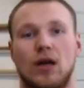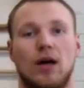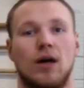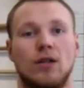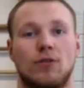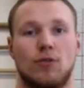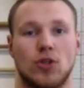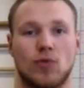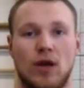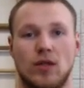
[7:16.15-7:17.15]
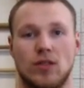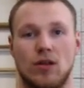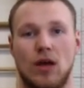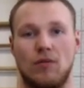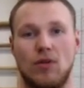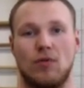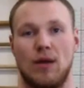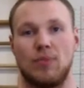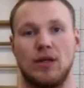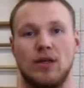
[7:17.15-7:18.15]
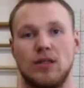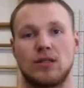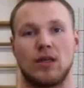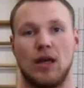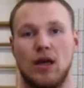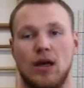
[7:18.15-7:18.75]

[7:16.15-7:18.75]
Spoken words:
the first round is, every rep is